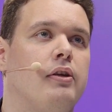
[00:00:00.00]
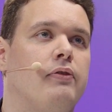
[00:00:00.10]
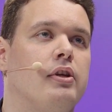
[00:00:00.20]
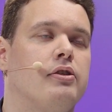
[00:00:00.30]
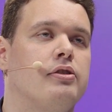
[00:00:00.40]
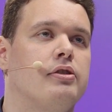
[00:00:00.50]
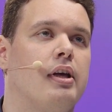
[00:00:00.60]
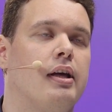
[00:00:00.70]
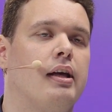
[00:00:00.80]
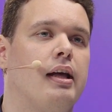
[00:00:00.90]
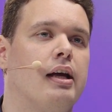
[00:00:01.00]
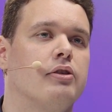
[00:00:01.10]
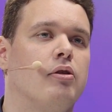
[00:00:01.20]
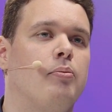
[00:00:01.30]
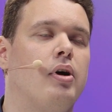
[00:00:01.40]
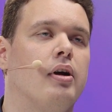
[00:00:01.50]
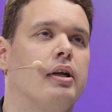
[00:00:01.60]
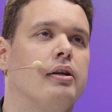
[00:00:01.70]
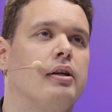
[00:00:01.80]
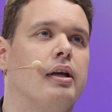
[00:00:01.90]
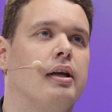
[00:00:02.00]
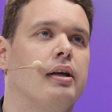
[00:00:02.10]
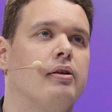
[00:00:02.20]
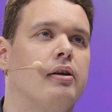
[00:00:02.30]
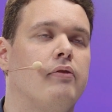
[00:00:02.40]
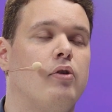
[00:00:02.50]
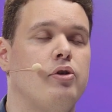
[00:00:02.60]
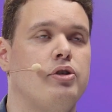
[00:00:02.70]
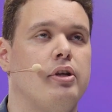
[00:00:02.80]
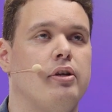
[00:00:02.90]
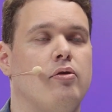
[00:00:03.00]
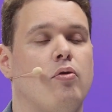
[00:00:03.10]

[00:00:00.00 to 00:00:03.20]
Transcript: if it's an actual bug in the version,